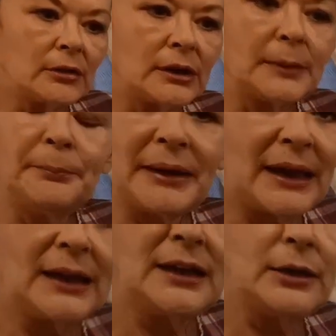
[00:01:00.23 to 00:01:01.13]
you
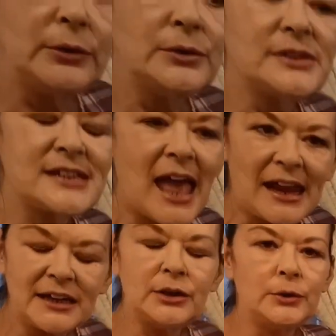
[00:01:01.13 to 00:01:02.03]
barely lose
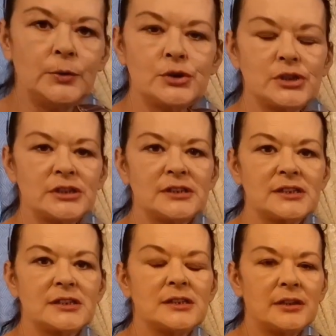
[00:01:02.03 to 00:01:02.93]
any
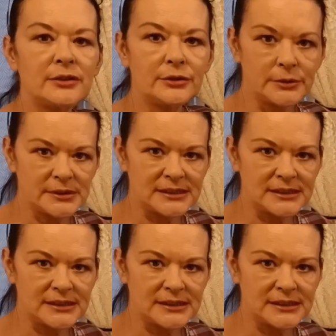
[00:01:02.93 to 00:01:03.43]
nutrients through